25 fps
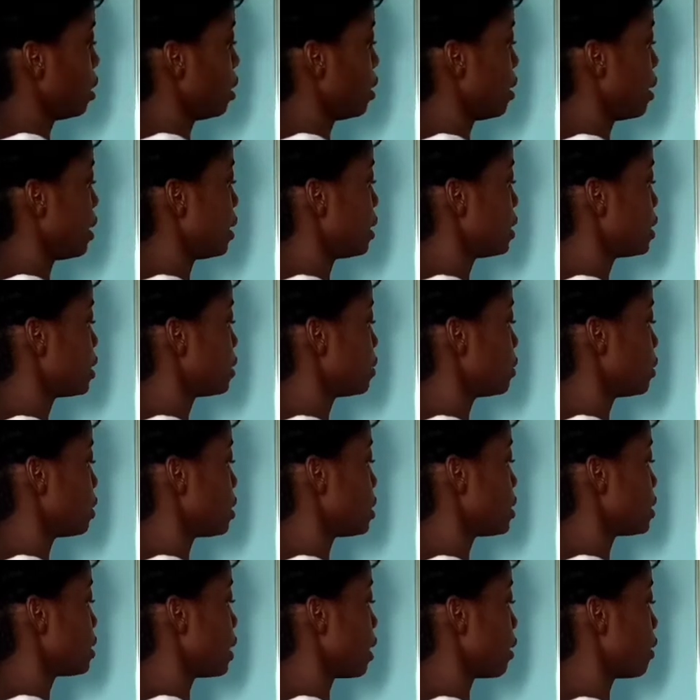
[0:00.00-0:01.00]
And so the
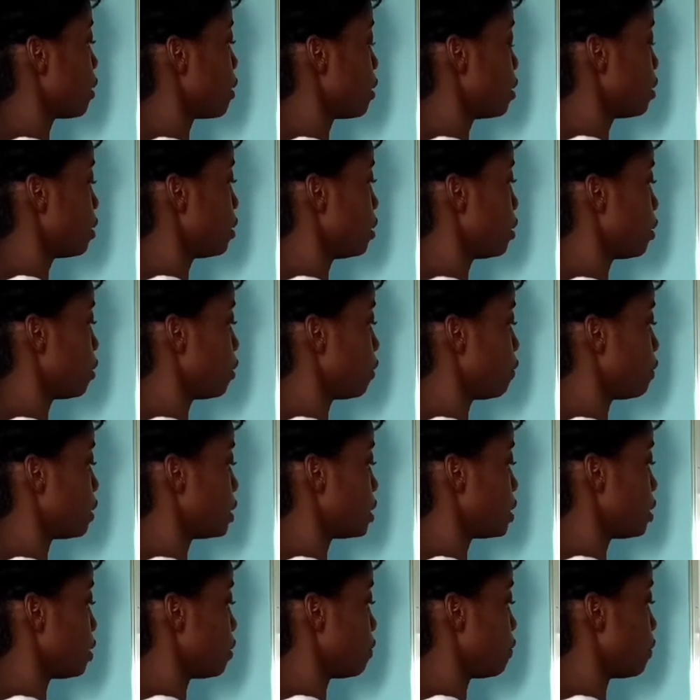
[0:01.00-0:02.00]
second
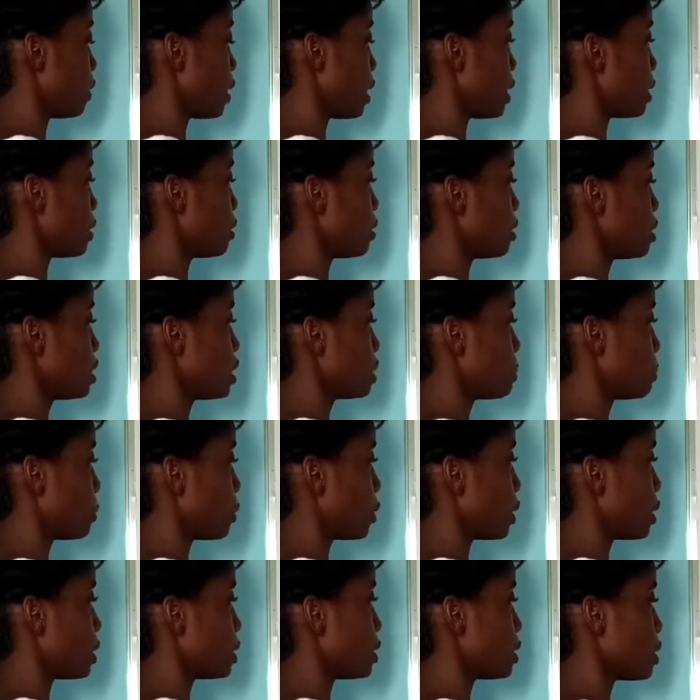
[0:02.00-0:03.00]
derivative at this
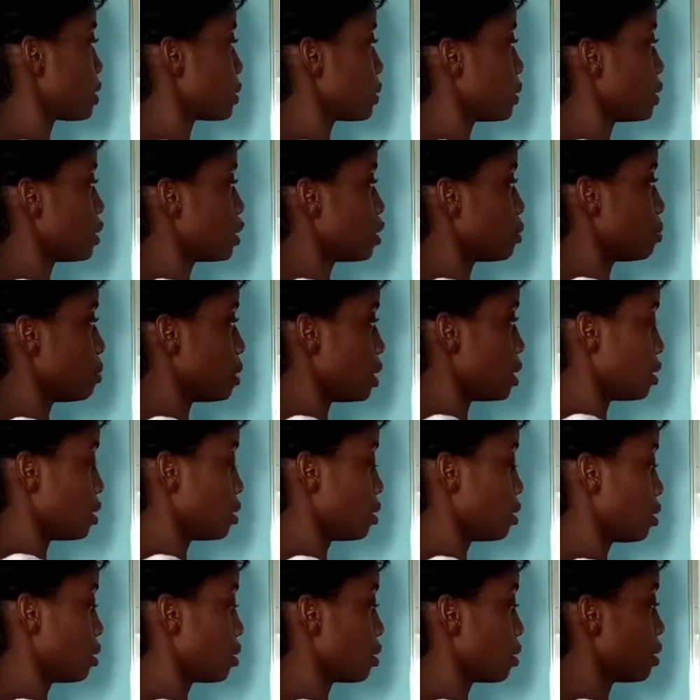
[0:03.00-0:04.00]
point is going to
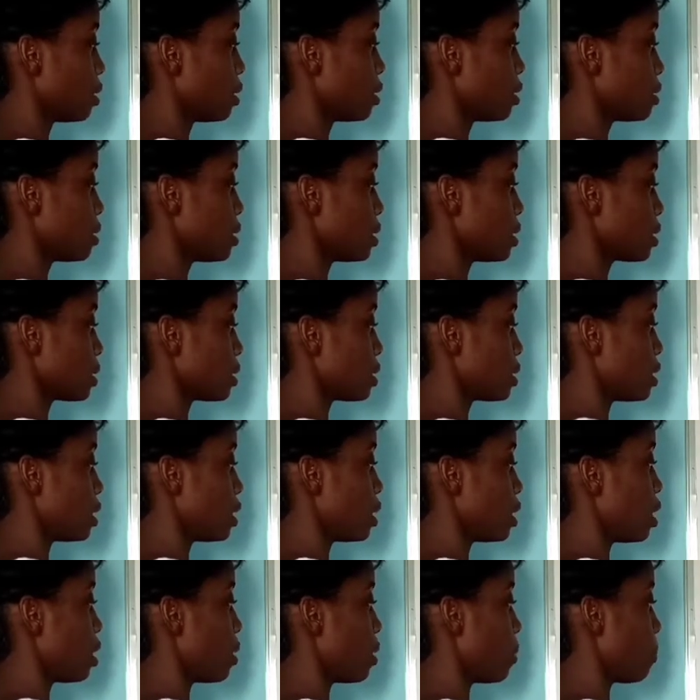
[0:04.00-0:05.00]
be 16